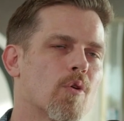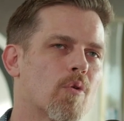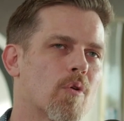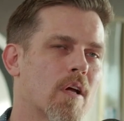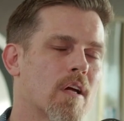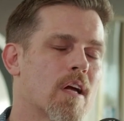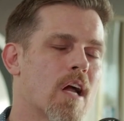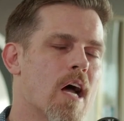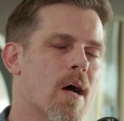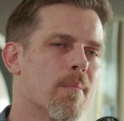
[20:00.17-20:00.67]

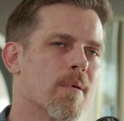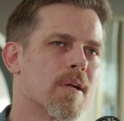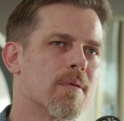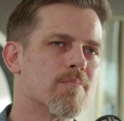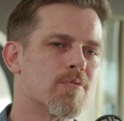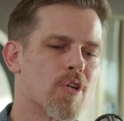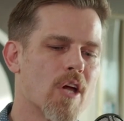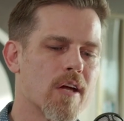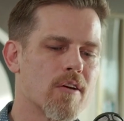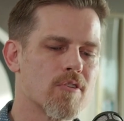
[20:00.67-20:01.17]
a common
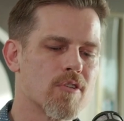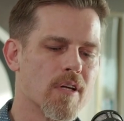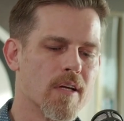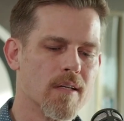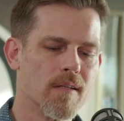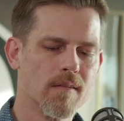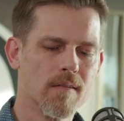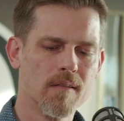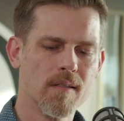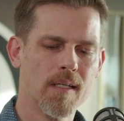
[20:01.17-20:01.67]

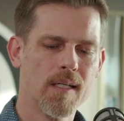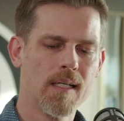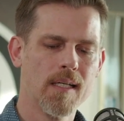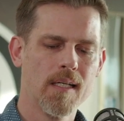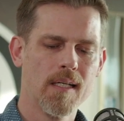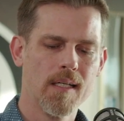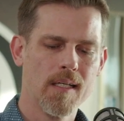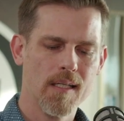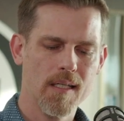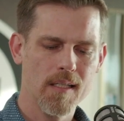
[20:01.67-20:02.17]
objection.
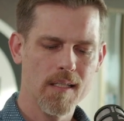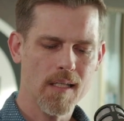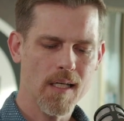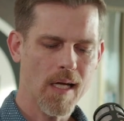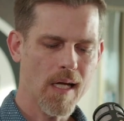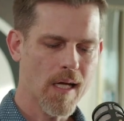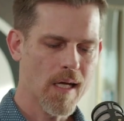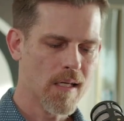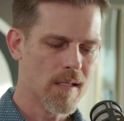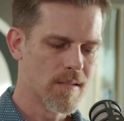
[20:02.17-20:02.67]

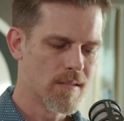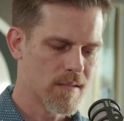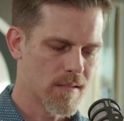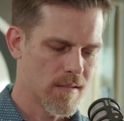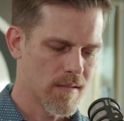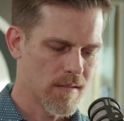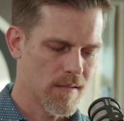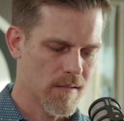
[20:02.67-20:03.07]
And